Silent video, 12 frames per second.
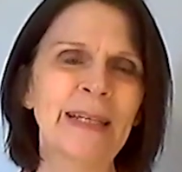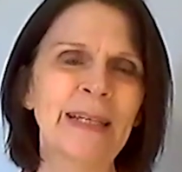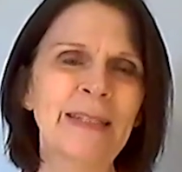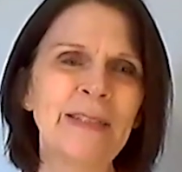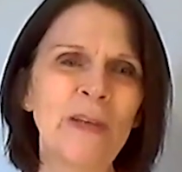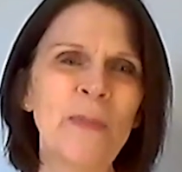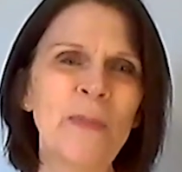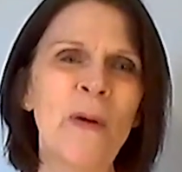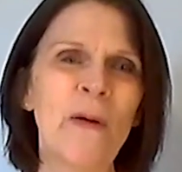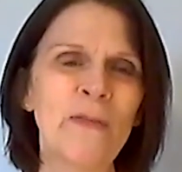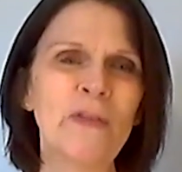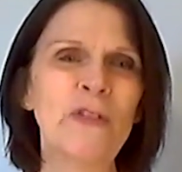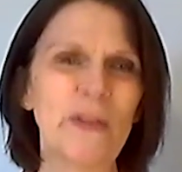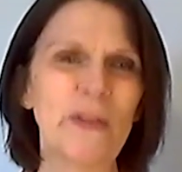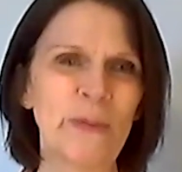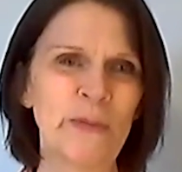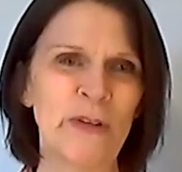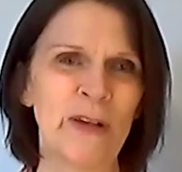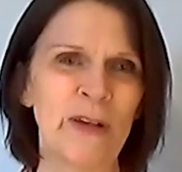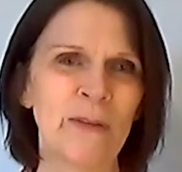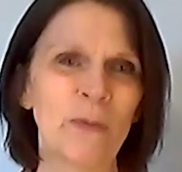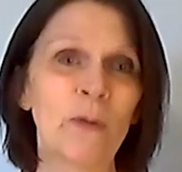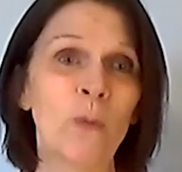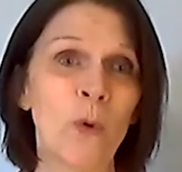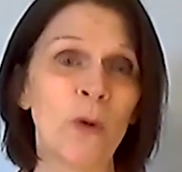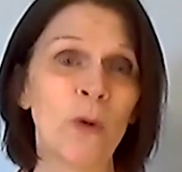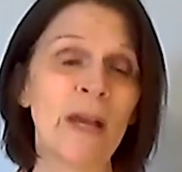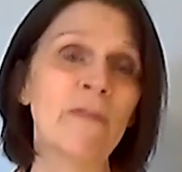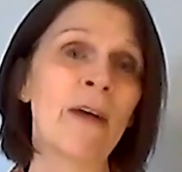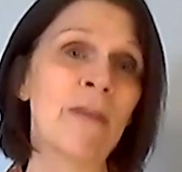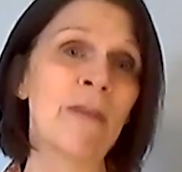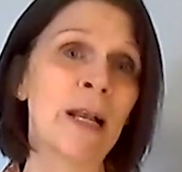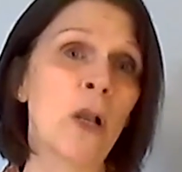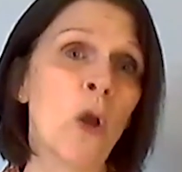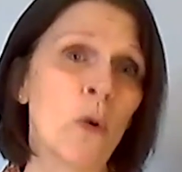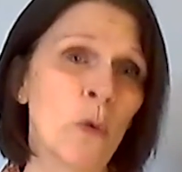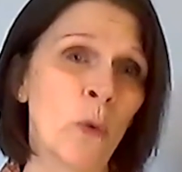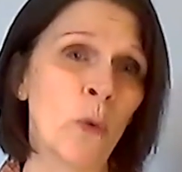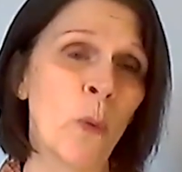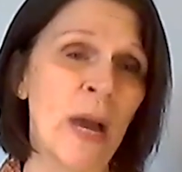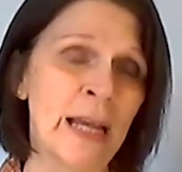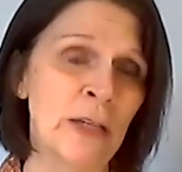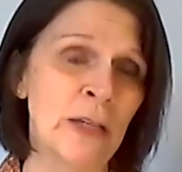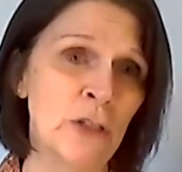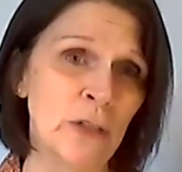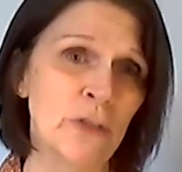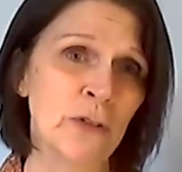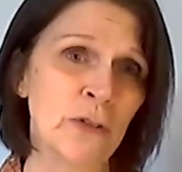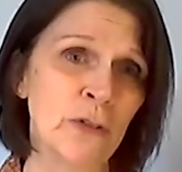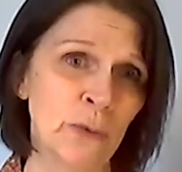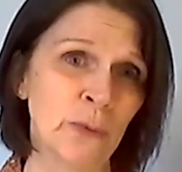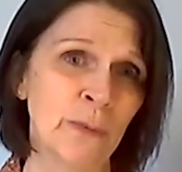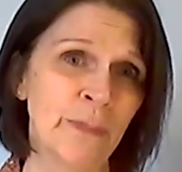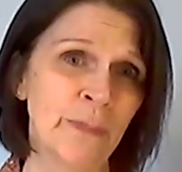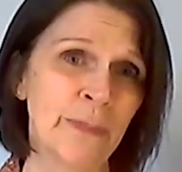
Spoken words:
Some of the children will walk a very long way to school.